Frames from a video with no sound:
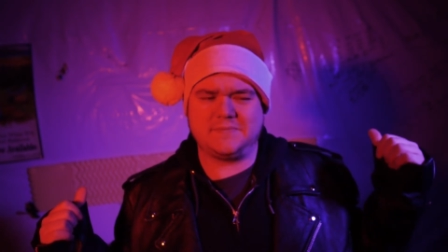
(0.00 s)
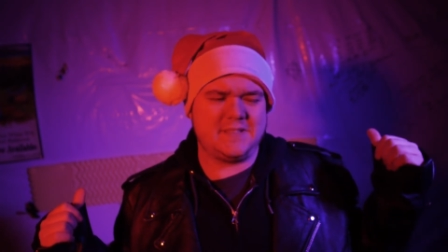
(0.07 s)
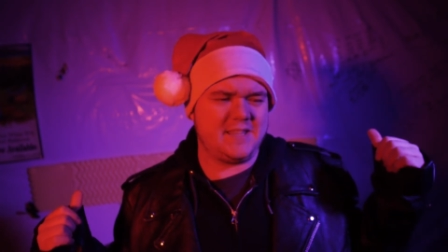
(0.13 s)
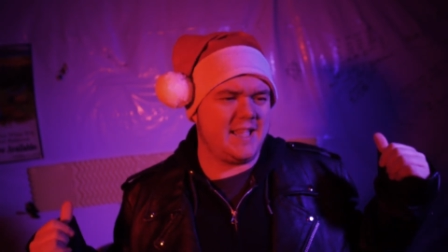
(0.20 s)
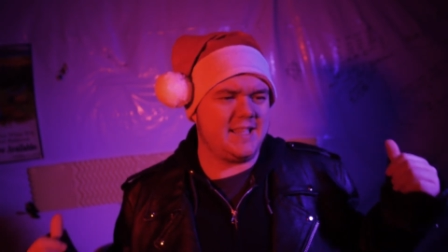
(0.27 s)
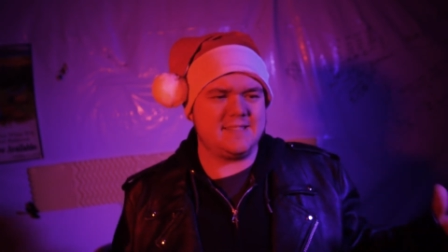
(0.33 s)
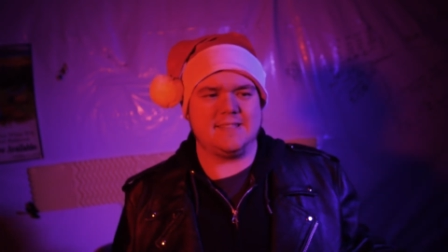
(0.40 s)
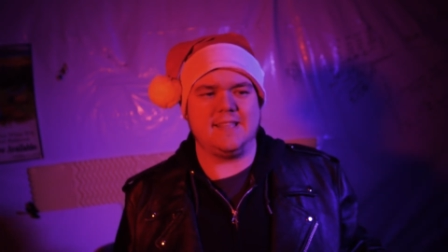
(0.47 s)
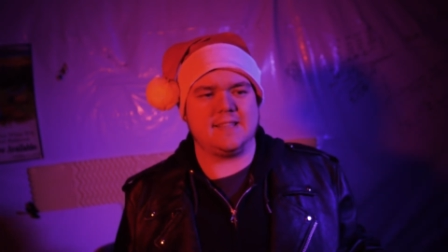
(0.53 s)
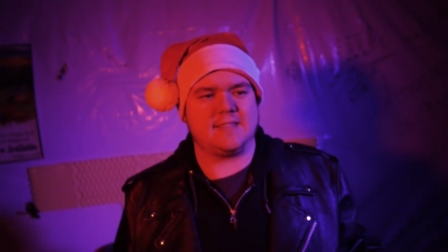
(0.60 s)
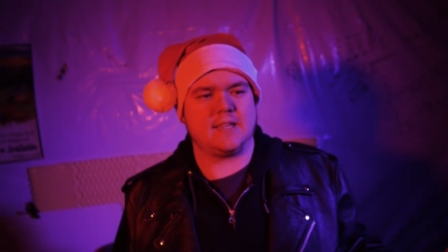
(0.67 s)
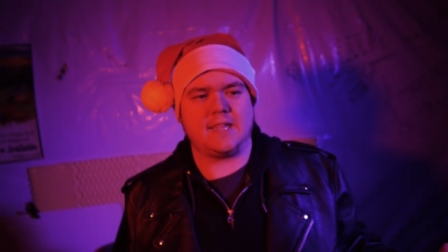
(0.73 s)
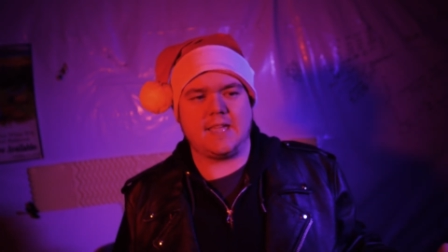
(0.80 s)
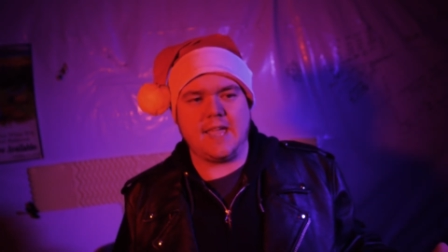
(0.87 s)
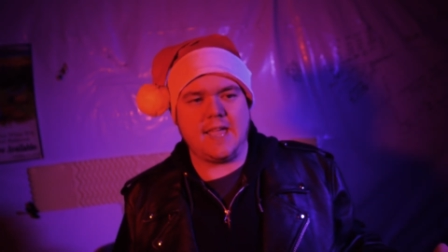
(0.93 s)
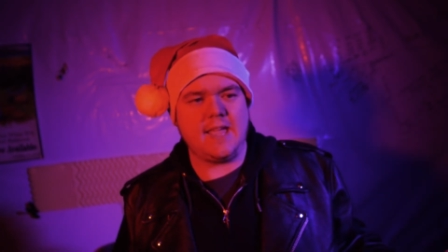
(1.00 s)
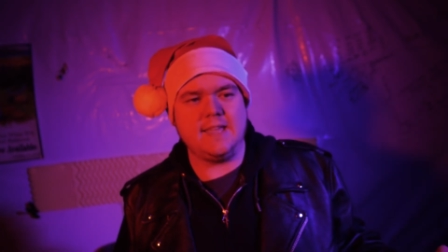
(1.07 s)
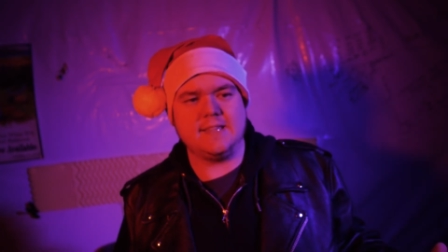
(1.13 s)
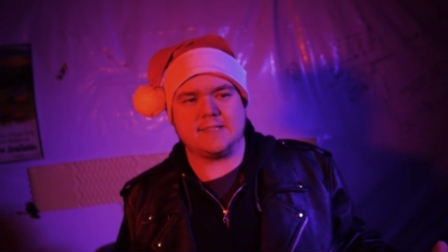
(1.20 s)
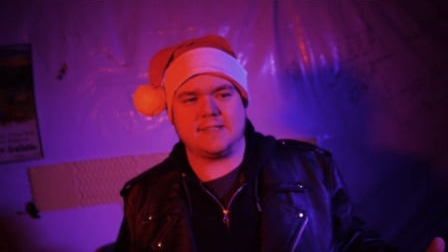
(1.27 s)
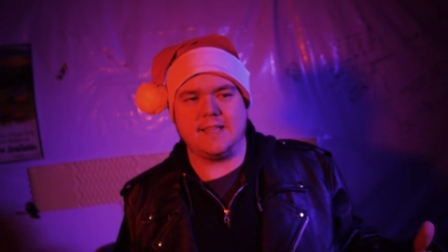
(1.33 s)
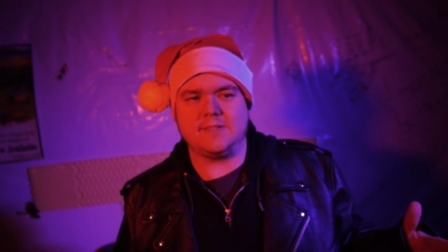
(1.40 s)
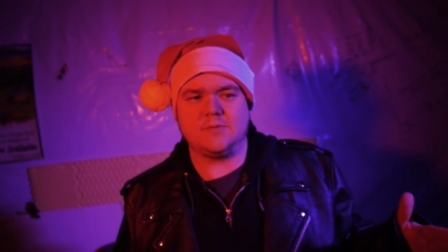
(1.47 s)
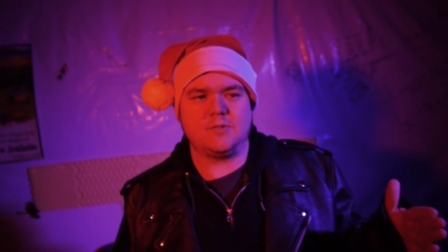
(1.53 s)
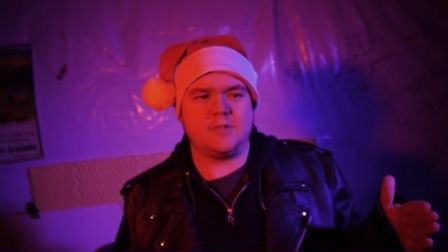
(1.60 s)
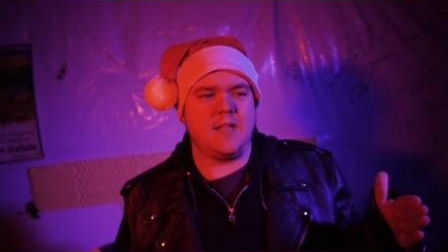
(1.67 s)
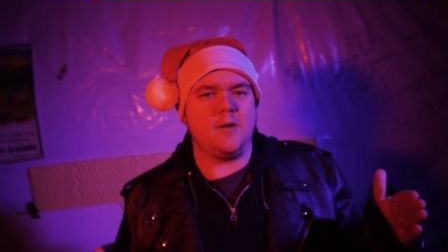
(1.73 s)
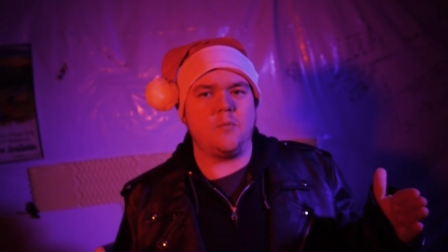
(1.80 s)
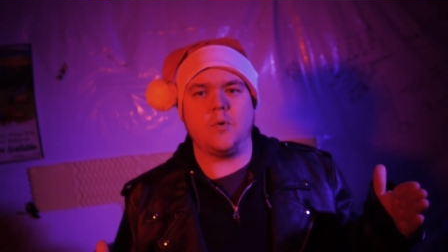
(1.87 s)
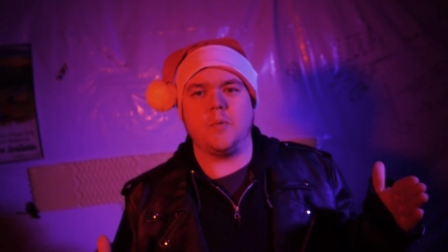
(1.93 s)
that's not the case. That's
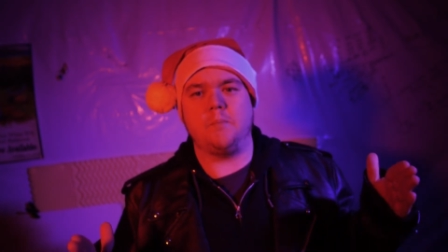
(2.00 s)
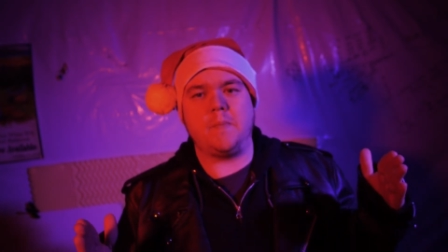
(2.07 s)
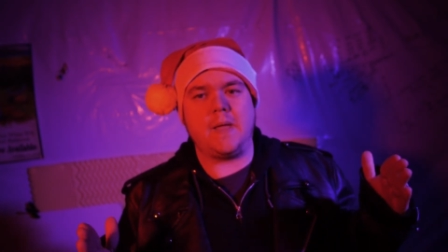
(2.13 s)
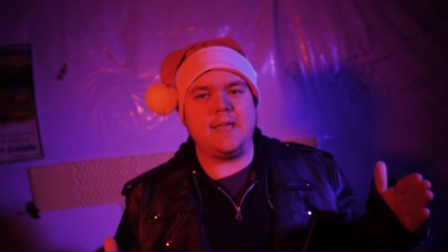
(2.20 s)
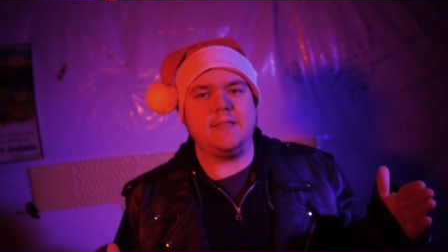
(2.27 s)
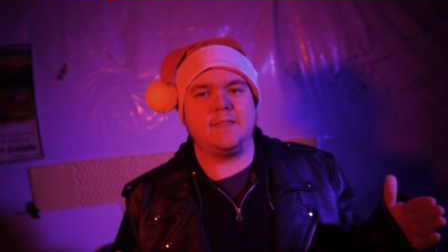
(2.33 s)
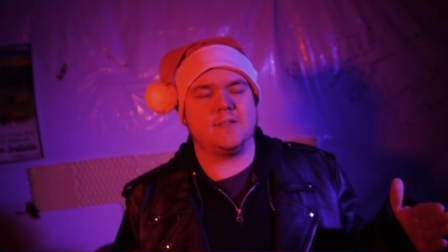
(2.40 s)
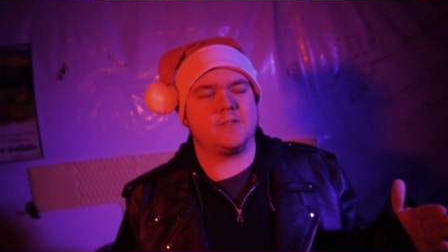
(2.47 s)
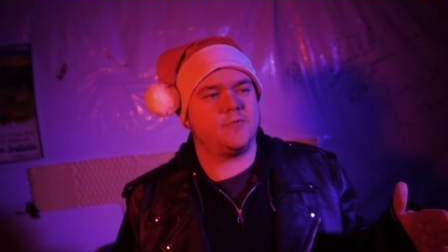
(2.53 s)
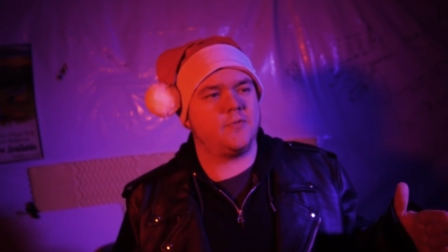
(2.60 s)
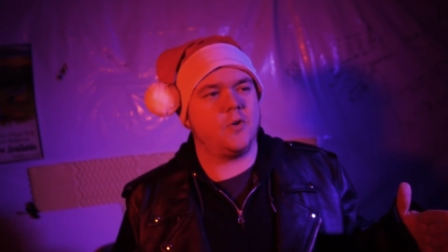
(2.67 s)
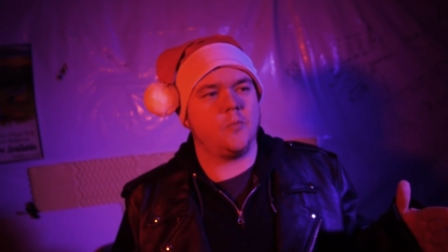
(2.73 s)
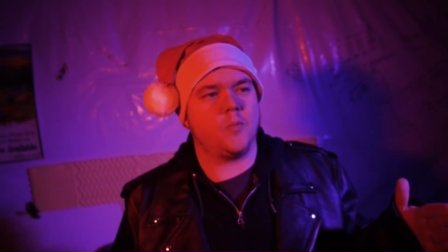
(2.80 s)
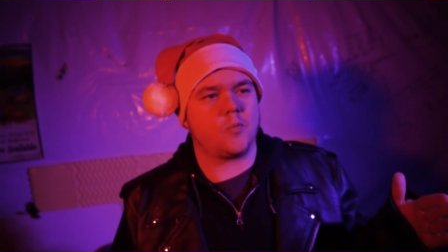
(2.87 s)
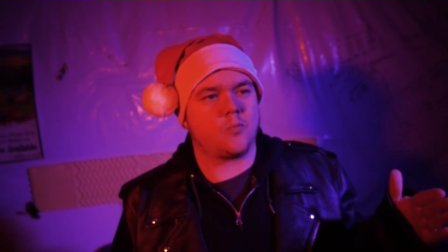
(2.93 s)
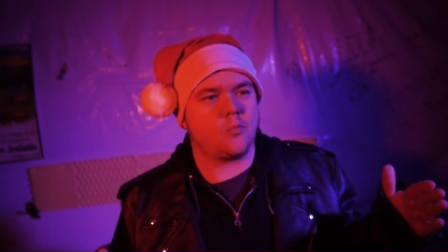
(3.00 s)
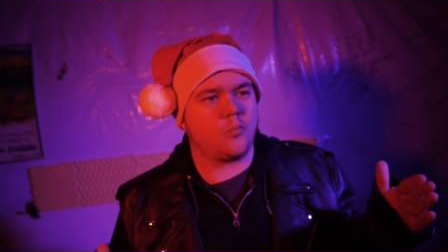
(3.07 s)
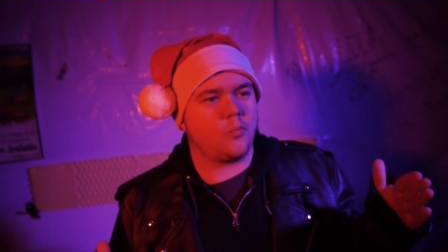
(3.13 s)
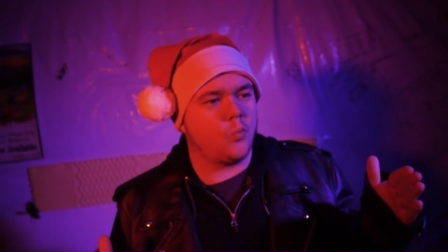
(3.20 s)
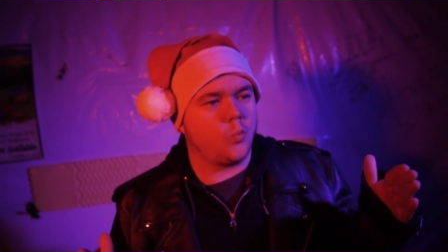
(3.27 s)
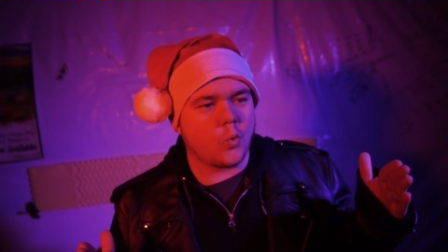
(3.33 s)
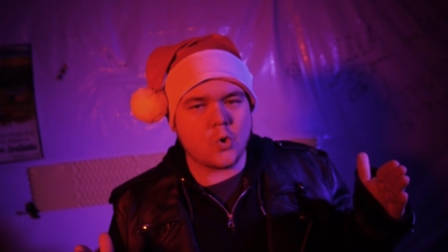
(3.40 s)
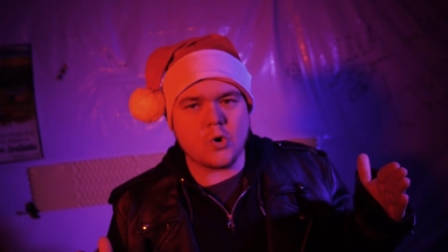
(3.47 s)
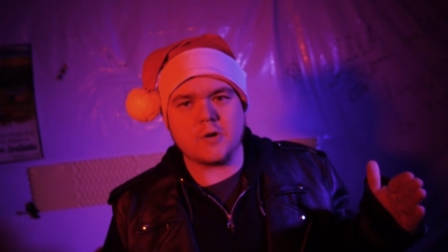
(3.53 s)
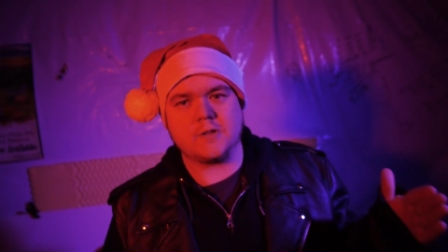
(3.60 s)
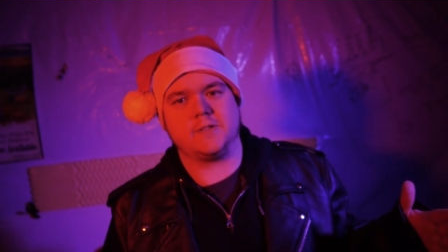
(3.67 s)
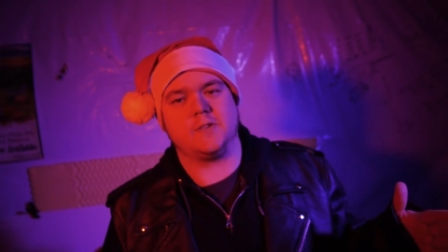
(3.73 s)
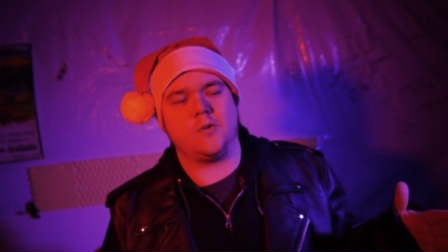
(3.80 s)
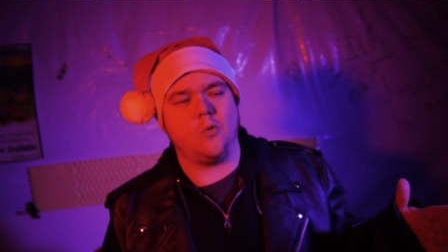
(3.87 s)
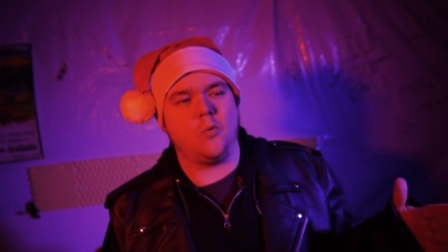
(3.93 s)
not what made this film work
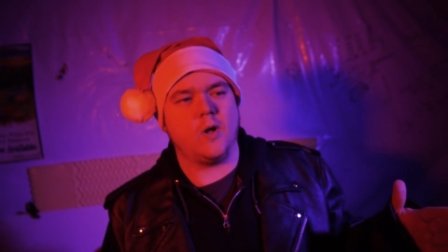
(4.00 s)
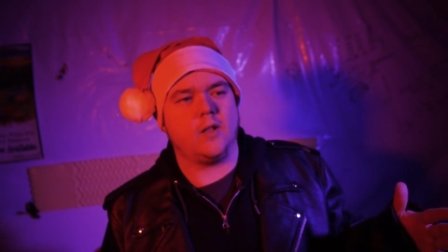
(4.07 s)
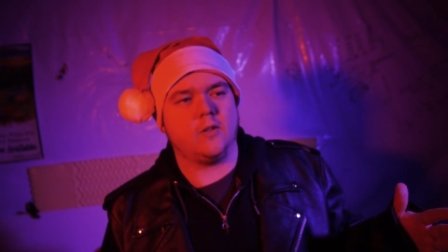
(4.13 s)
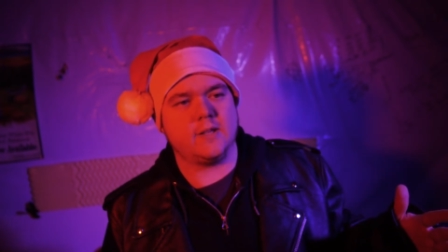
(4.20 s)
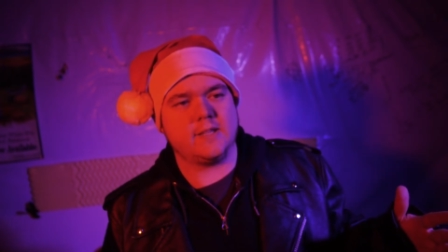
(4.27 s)
so well.